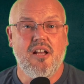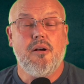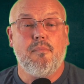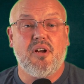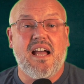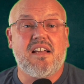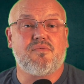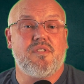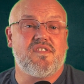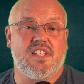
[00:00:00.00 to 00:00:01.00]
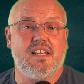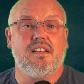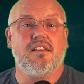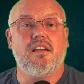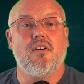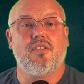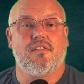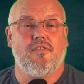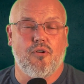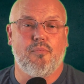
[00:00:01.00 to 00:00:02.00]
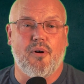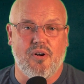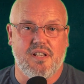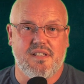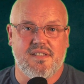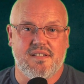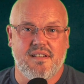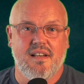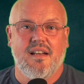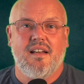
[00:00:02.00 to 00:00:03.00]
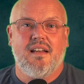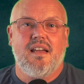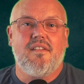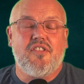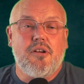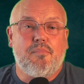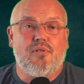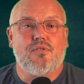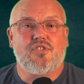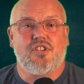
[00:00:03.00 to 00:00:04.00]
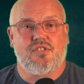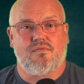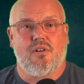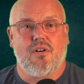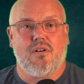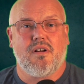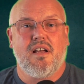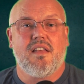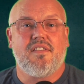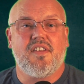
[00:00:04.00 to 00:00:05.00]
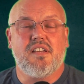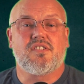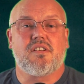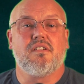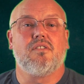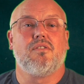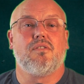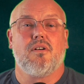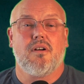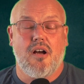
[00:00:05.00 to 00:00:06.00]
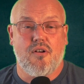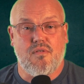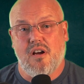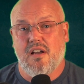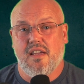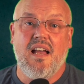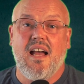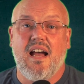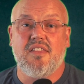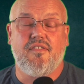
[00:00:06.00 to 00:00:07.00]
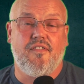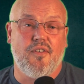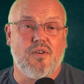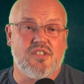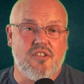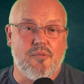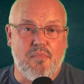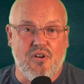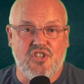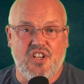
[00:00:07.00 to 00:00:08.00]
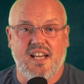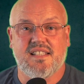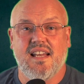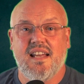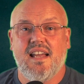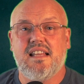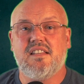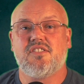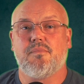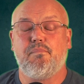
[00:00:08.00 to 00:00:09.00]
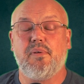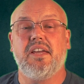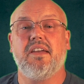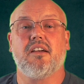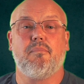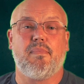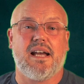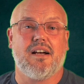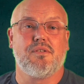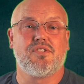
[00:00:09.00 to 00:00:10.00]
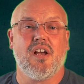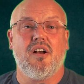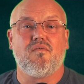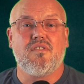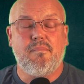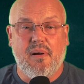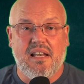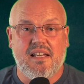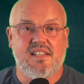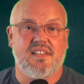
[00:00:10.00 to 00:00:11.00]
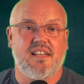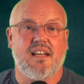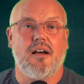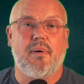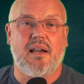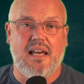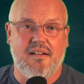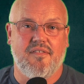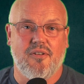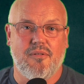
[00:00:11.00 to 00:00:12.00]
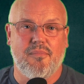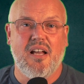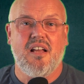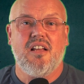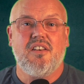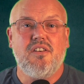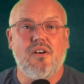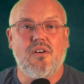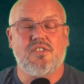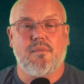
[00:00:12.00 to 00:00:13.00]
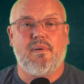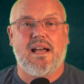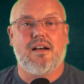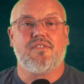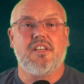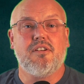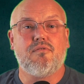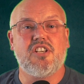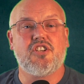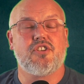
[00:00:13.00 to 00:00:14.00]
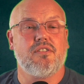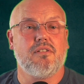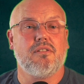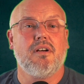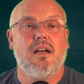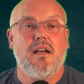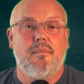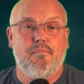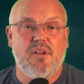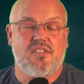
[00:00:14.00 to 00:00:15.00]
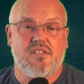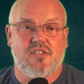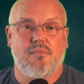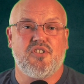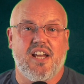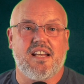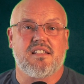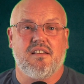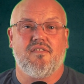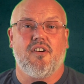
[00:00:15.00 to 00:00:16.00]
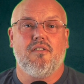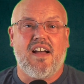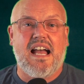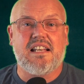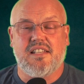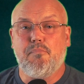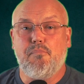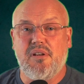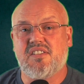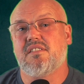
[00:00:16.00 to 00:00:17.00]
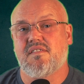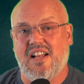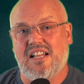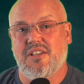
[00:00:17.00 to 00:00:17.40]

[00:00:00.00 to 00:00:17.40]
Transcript: But as we've seen in the other four points, if the approach is wrong, things can go awry, and the focus of the project ends up being about replacing a platform, not about the original business objective of adding business value.